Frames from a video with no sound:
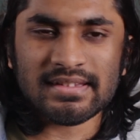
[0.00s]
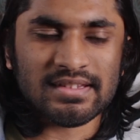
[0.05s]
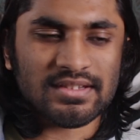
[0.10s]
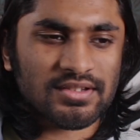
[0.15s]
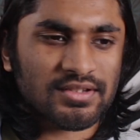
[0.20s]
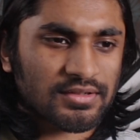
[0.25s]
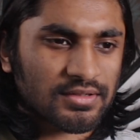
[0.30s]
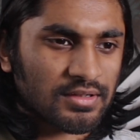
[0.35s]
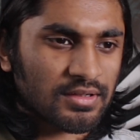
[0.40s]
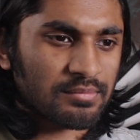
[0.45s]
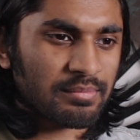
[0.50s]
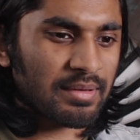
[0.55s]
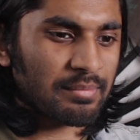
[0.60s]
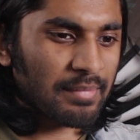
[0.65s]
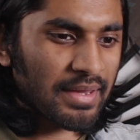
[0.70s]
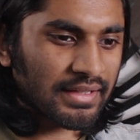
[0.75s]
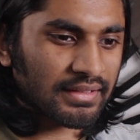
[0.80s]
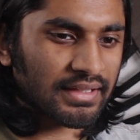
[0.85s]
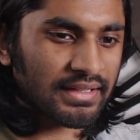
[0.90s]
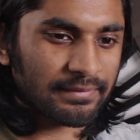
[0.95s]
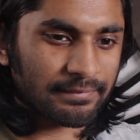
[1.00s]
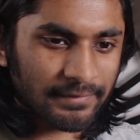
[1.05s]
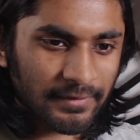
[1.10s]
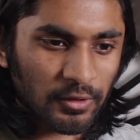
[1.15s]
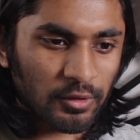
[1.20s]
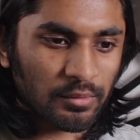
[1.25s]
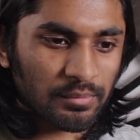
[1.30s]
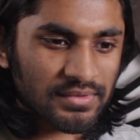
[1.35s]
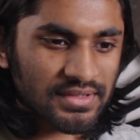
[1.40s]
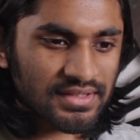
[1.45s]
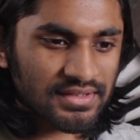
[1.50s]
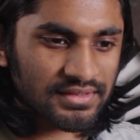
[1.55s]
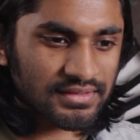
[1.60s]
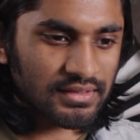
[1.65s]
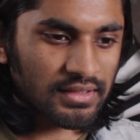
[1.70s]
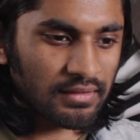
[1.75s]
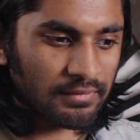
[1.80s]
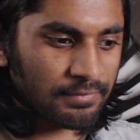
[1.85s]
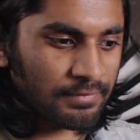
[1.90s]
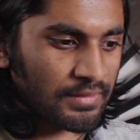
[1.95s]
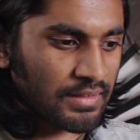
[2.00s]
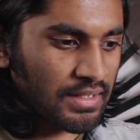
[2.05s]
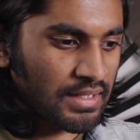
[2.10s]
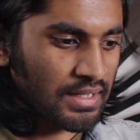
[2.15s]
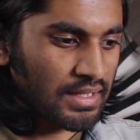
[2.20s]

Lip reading: It's just going to be mainly films and stuff.